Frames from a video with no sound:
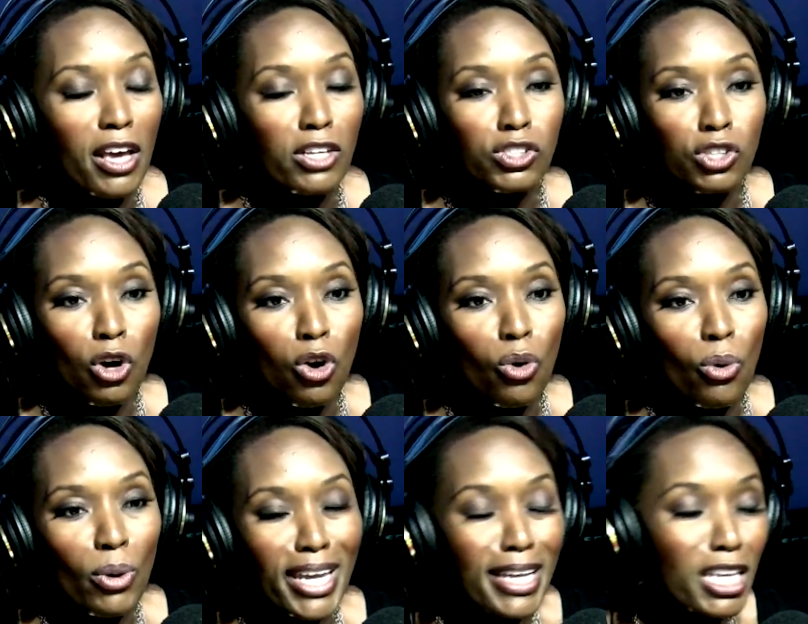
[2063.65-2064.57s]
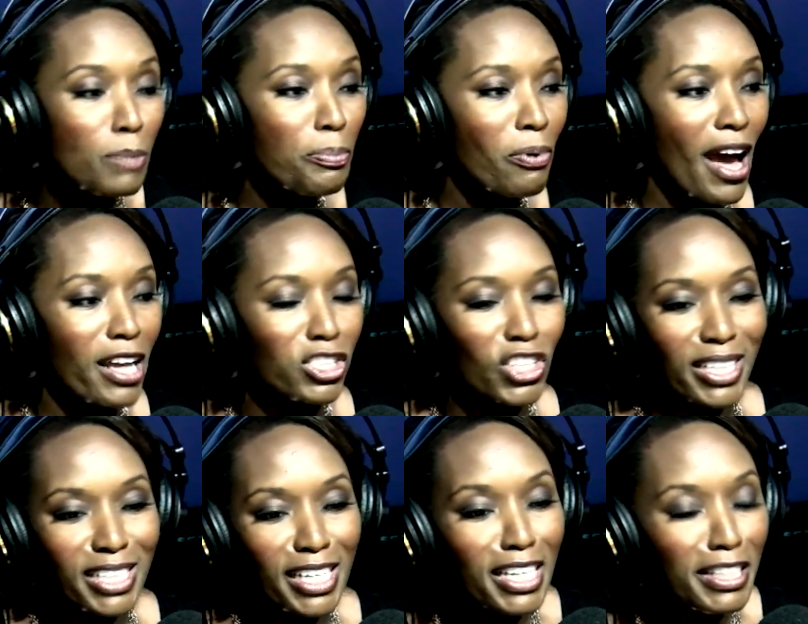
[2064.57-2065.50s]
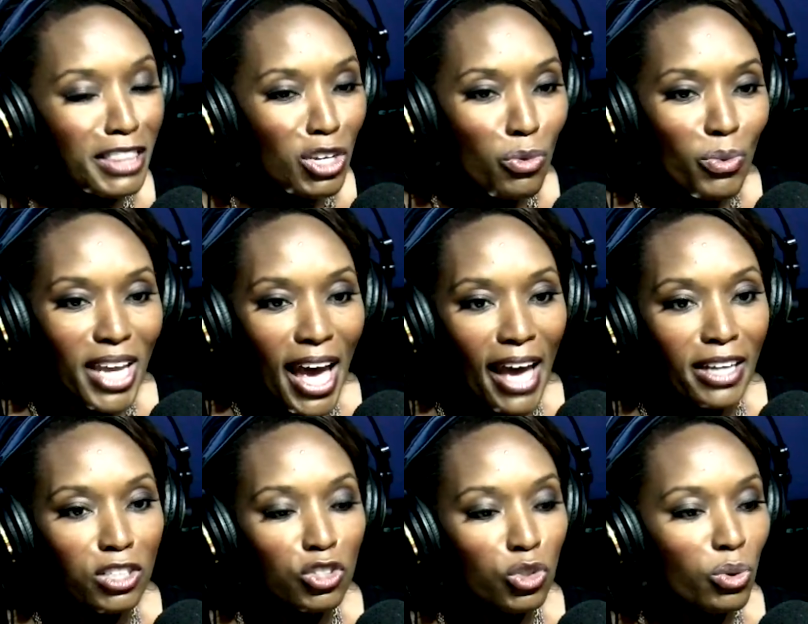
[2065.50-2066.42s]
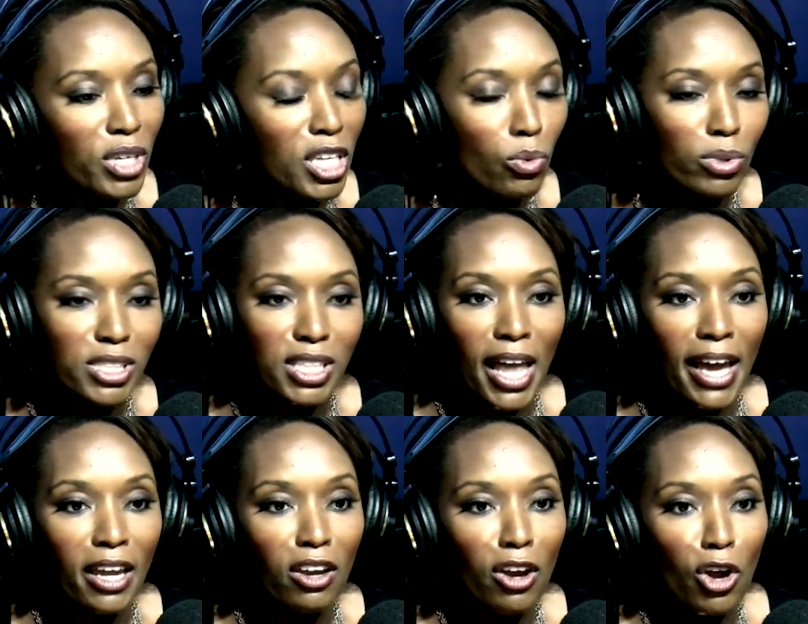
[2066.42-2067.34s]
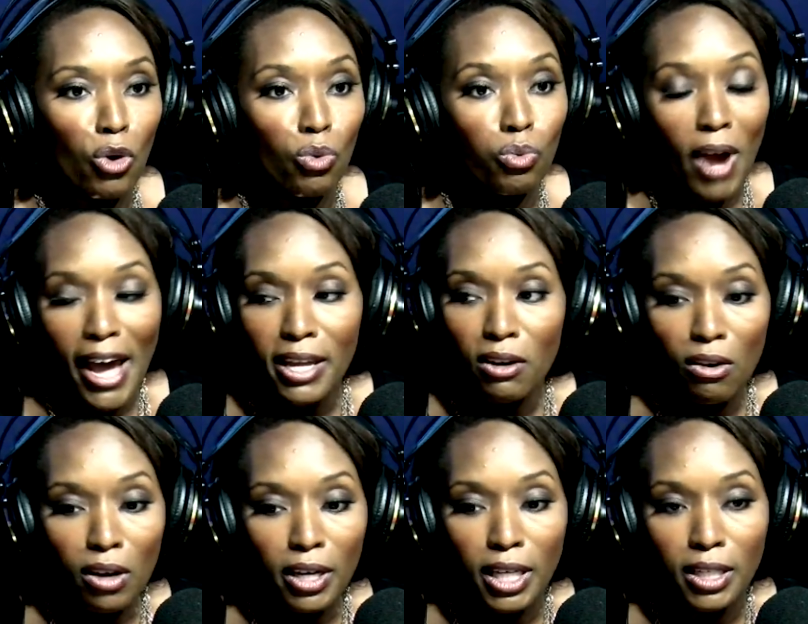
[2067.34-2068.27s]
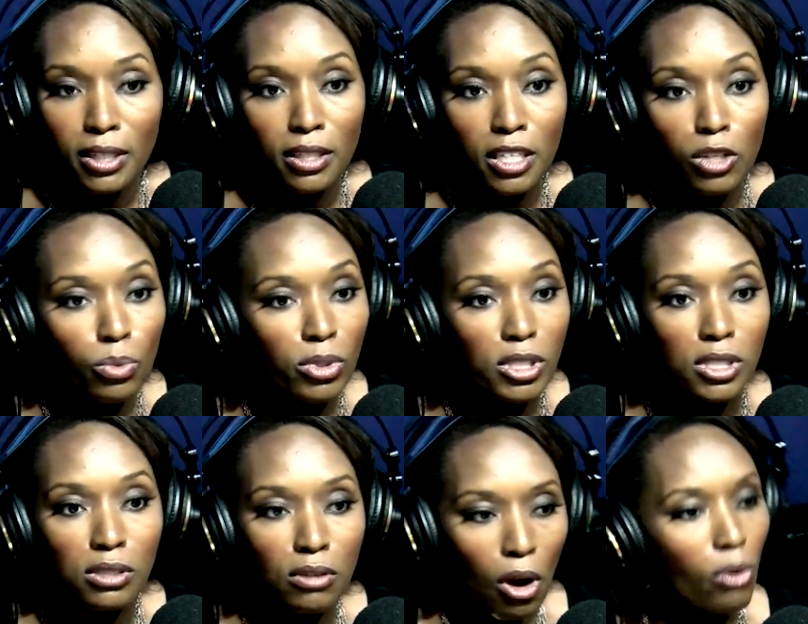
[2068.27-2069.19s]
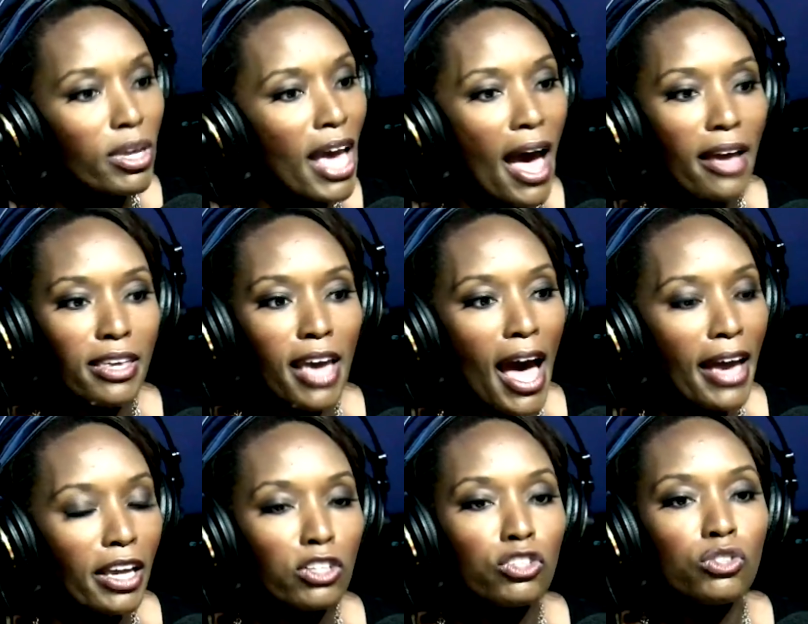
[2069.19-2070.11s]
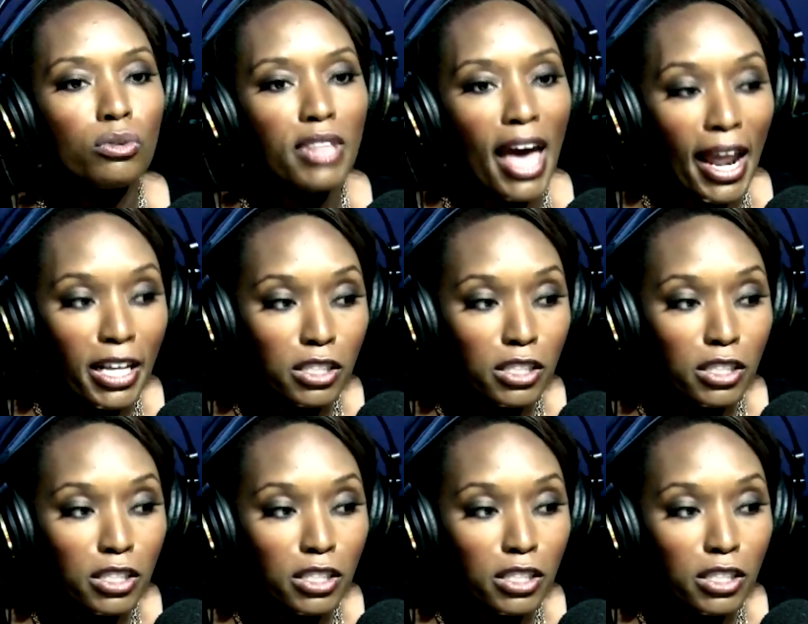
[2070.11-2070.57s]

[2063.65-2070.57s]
So any project, anything we had to do, he was like right on it. He was, oh, yeah, I can do that.